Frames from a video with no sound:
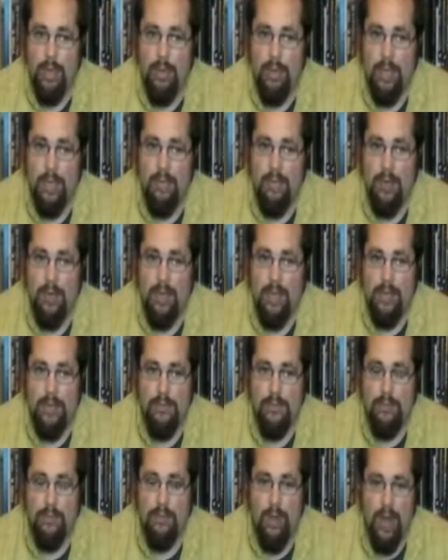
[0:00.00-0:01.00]
being very
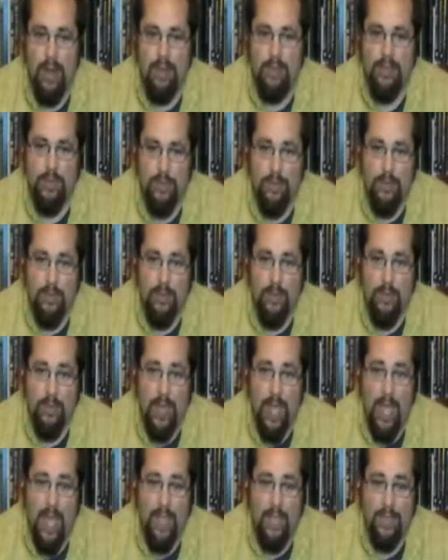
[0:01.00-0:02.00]
confronted with the
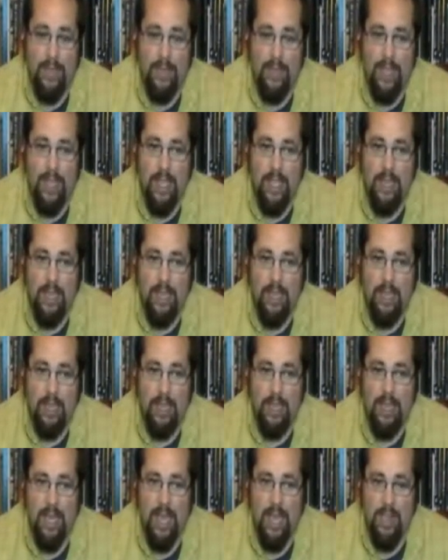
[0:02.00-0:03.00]
fact that
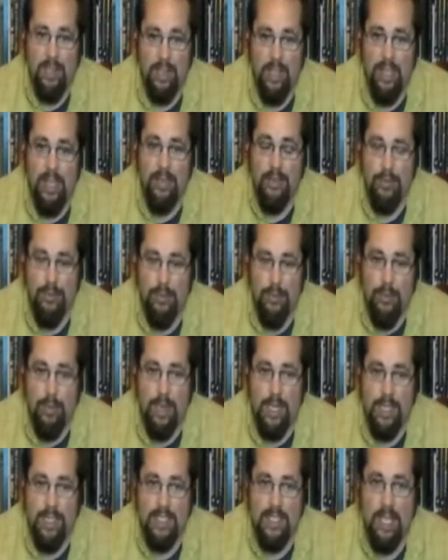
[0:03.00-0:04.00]
that I live for
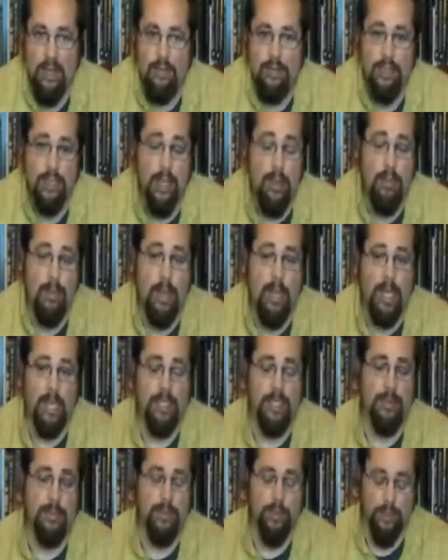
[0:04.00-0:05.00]
myself so
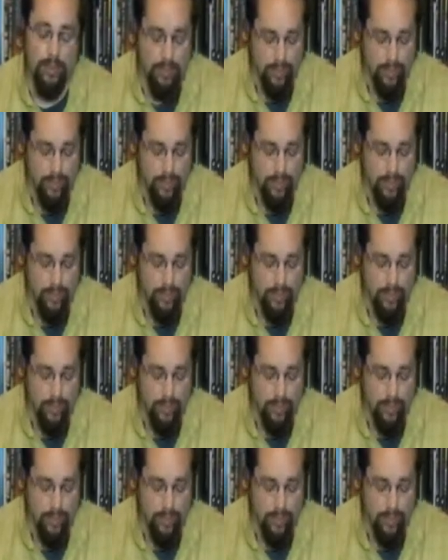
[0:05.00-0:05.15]
much,